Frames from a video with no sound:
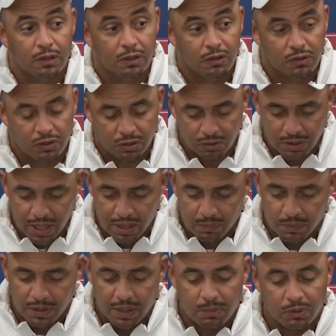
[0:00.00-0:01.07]
And so you got
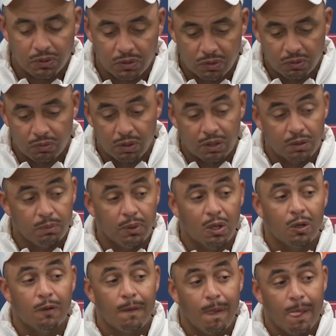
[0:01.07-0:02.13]
to be able to run the
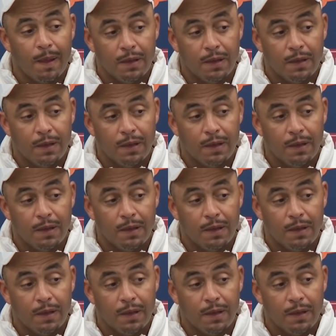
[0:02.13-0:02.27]
ball.